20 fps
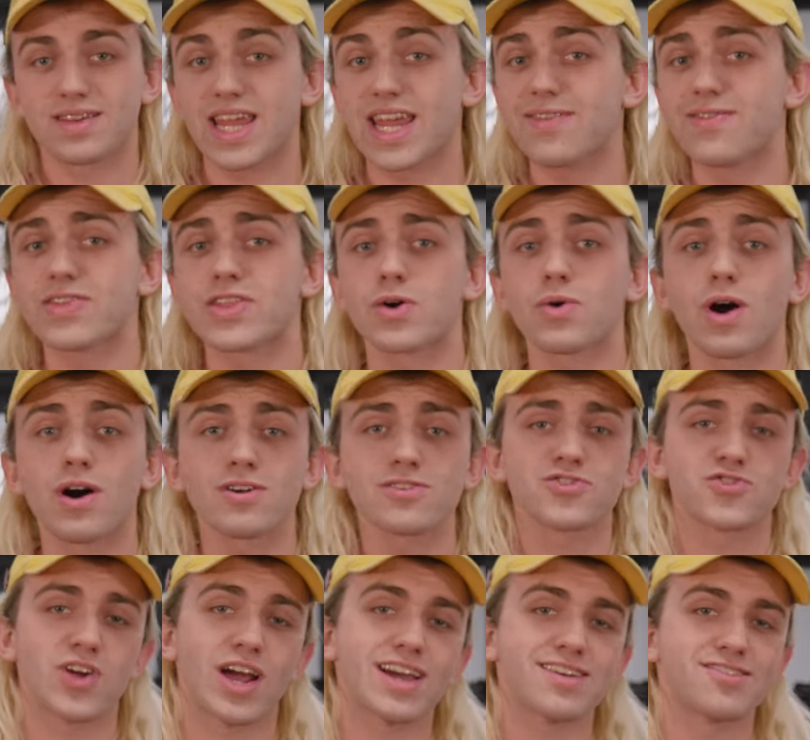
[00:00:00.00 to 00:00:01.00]
Even though all
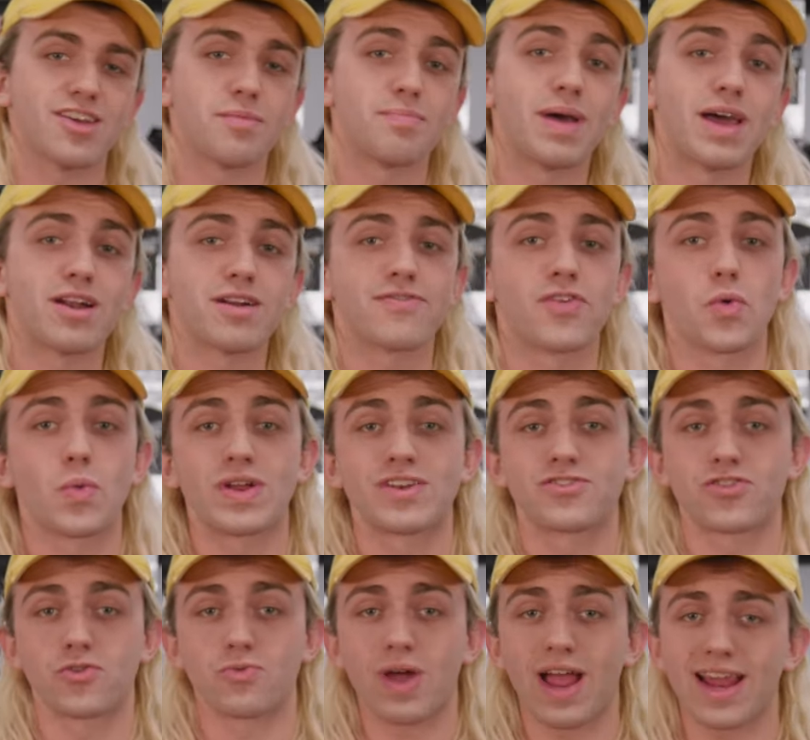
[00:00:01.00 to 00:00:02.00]
trikes are better for
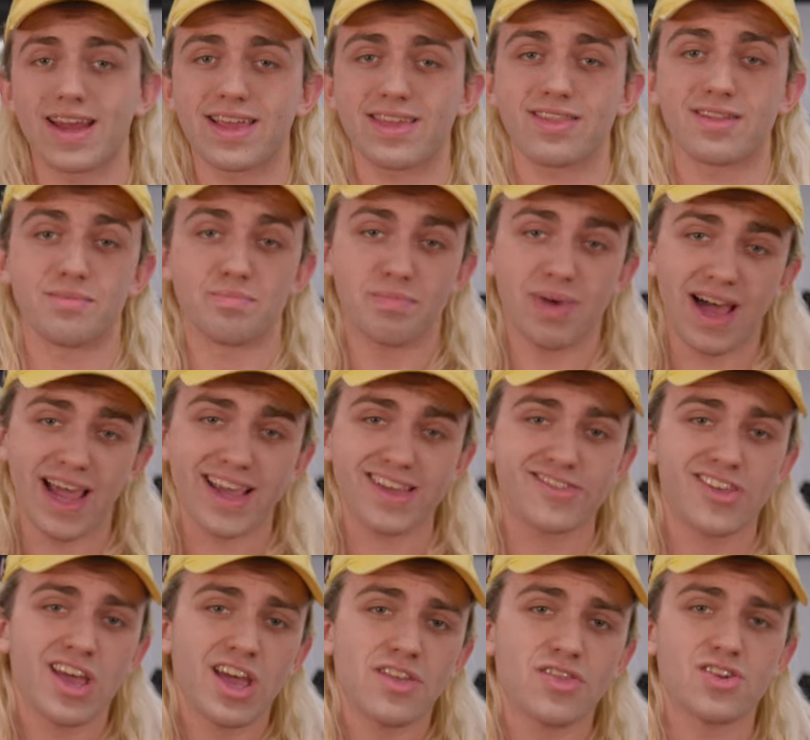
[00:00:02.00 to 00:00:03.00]
winter riding than bikes,